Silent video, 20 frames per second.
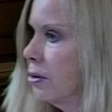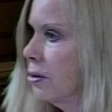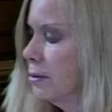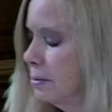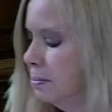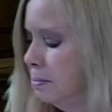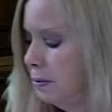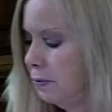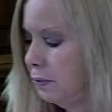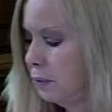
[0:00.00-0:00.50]

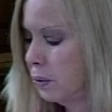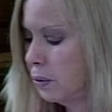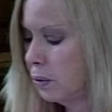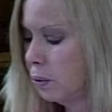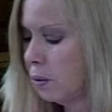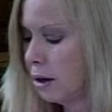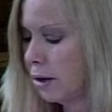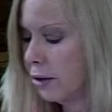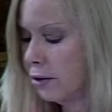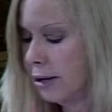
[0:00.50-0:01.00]
before the
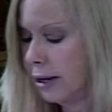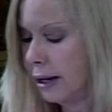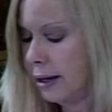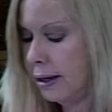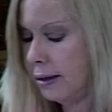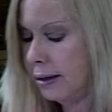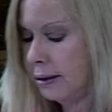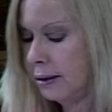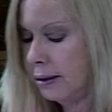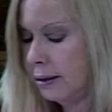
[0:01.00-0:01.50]
water gate,
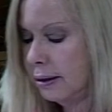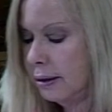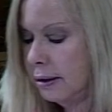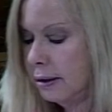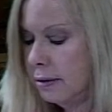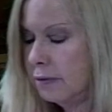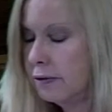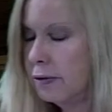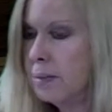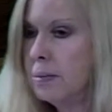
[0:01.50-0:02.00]

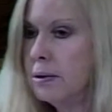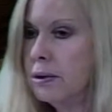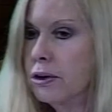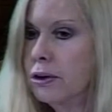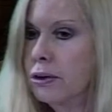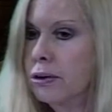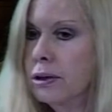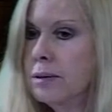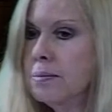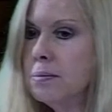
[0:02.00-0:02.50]
from
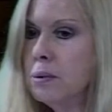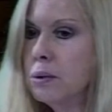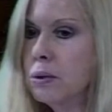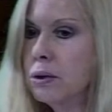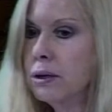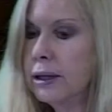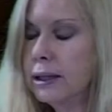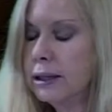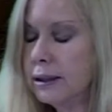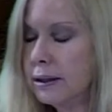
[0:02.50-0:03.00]
early
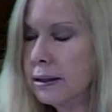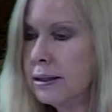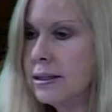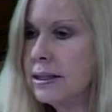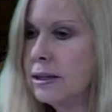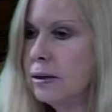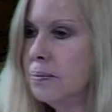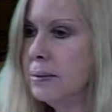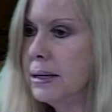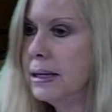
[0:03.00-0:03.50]
morning
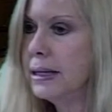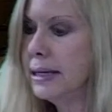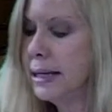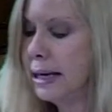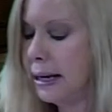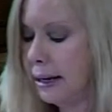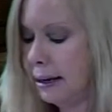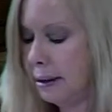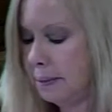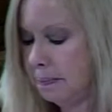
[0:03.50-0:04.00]
until
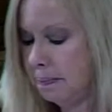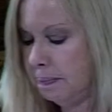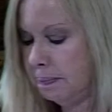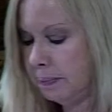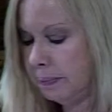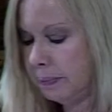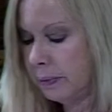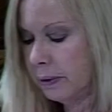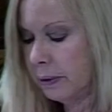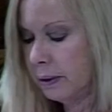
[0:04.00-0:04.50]
midday,
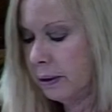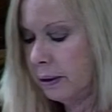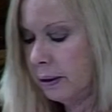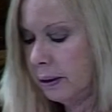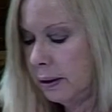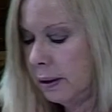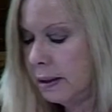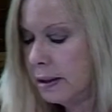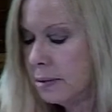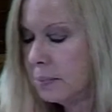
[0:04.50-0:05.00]

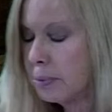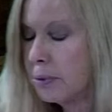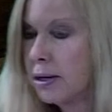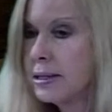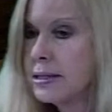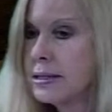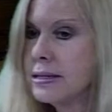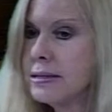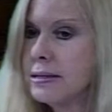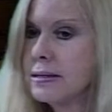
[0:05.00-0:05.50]
in the
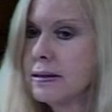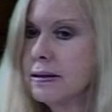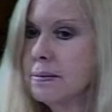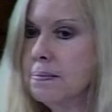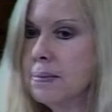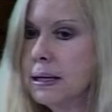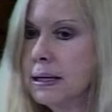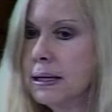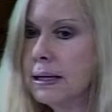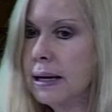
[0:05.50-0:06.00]
presence of the
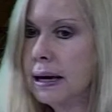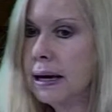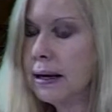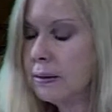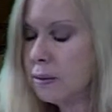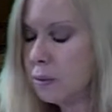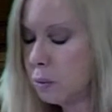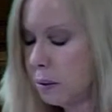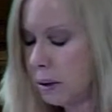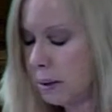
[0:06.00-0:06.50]
men and
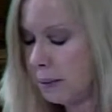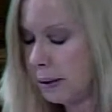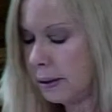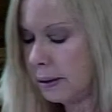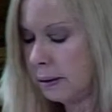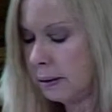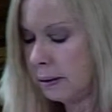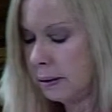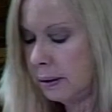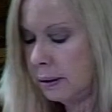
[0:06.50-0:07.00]
the women,
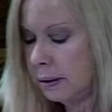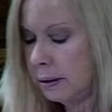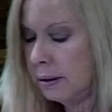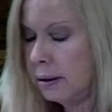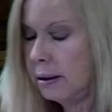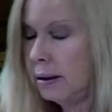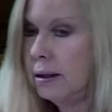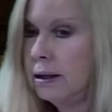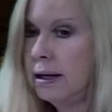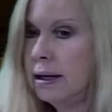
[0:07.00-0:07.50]

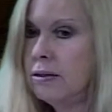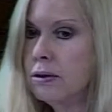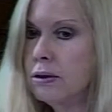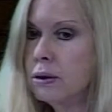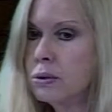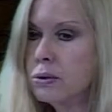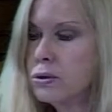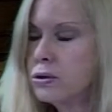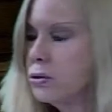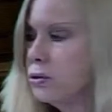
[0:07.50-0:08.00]
and
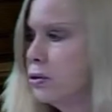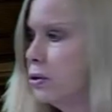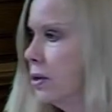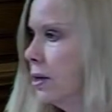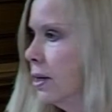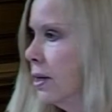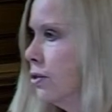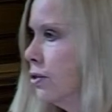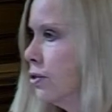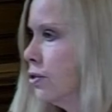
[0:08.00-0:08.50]
those who could
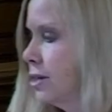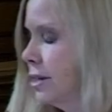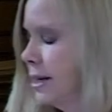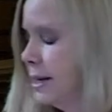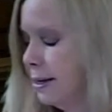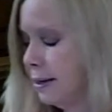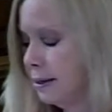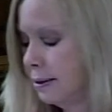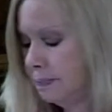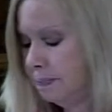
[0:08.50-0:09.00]

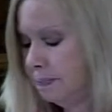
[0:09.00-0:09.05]
understand.